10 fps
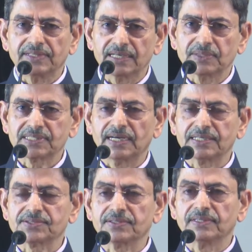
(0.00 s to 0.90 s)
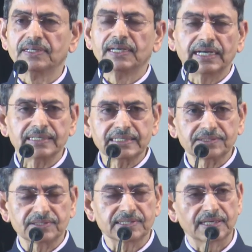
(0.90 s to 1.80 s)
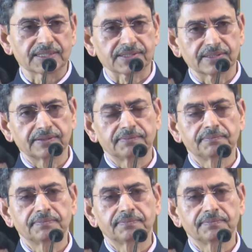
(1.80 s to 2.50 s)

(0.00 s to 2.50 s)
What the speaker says: Dharma Shastra and Niti Shastra.